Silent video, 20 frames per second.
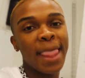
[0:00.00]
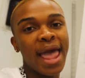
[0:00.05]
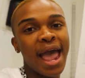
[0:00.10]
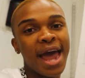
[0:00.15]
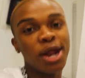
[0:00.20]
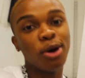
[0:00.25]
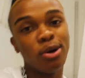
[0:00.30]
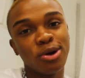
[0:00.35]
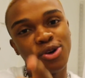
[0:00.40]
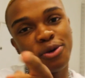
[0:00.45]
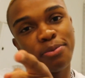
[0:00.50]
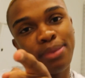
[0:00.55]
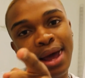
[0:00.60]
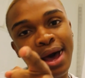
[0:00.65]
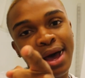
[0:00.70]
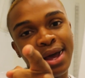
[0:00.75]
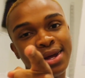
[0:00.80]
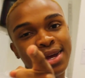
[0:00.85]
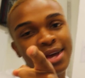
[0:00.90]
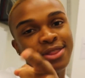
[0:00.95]
And I will
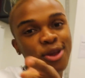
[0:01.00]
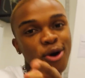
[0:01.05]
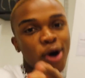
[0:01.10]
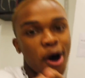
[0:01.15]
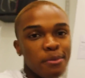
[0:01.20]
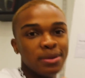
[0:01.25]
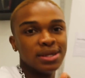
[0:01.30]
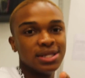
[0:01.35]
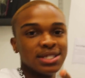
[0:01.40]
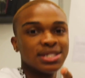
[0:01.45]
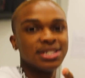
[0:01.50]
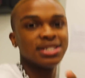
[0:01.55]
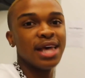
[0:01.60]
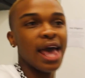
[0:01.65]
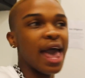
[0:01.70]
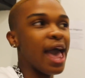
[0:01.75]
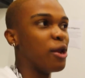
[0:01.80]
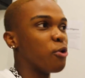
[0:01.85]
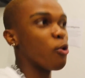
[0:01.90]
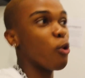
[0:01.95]
reply in the comments.
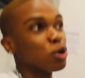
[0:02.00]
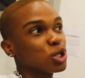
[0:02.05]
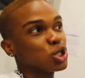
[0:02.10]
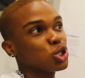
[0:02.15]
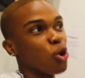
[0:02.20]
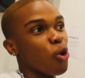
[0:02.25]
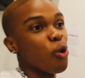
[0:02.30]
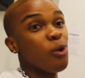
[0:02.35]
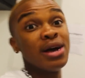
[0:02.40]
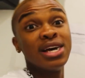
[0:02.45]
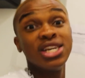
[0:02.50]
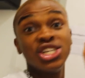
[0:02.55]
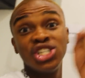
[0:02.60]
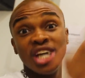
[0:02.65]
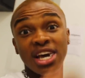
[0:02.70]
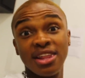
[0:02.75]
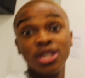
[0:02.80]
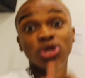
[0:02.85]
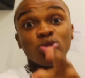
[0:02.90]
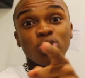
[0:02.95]
And also,
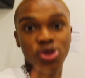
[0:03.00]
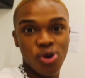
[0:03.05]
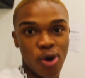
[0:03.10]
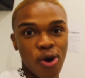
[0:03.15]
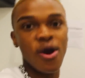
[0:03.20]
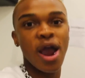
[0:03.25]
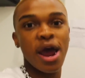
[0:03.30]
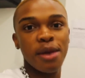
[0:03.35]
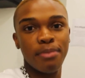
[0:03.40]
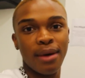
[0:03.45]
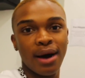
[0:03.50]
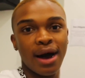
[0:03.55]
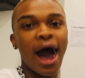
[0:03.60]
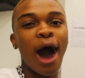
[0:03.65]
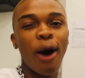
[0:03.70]
share this with your grandma.